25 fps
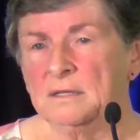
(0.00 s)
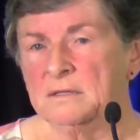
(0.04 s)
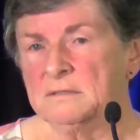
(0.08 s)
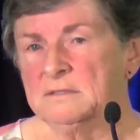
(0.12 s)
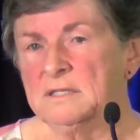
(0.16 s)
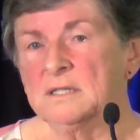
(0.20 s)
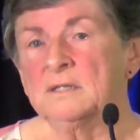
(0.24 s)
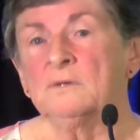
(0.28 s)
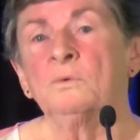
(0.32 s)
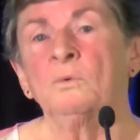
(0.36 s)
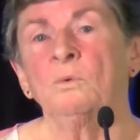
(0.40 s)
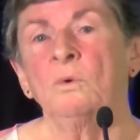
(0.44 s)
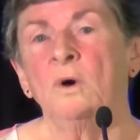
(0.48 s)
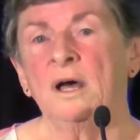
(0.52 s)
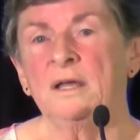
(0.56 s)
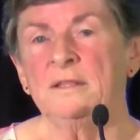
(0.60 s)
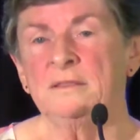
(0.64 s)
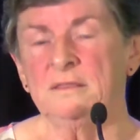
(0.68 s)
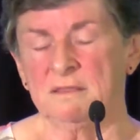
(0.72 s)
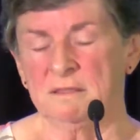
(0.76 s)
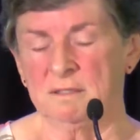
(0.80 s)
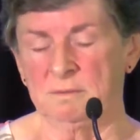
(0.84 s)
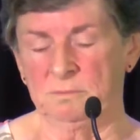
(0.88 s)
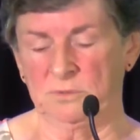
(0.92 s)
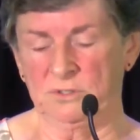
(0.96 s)
didn't
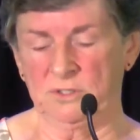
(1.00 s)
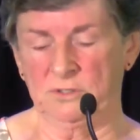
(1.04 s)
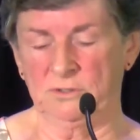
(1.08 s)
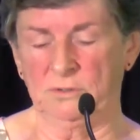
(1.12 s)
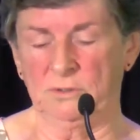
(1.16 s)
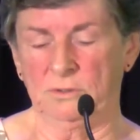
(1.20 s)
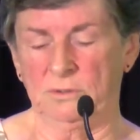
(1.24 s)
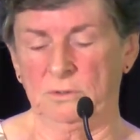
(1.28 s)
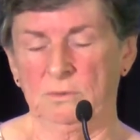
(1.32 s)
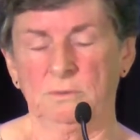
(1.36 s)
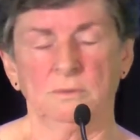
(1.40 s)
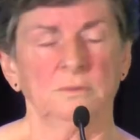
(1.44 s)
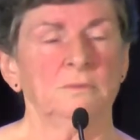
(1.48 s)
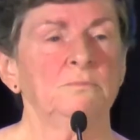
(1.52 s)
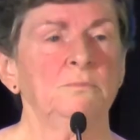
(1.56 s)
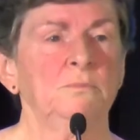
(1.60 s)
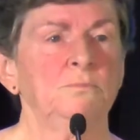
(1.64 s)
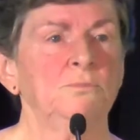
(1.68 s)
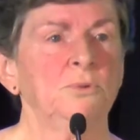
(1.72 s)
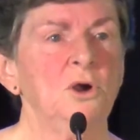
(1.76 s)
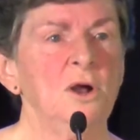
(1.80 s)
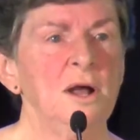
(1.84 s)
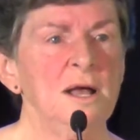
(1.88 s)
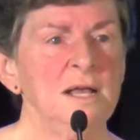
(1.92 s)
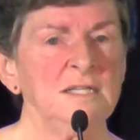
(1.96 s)
want them to
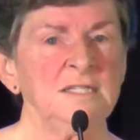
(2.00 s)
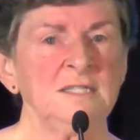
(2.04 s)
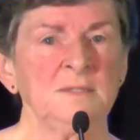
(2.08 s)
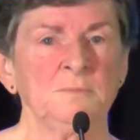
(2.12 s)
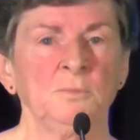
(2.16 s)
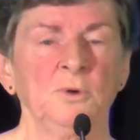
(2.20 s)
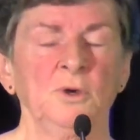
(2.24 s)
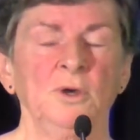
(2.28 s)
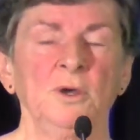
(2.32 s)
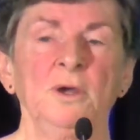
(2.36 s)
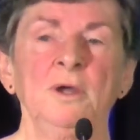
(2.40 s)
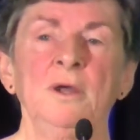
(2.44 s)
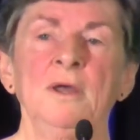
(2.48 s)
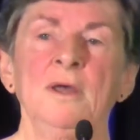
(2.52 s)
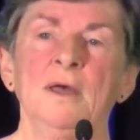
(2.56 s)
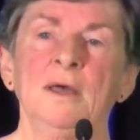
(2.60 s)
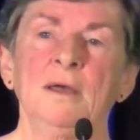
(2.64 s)
prosper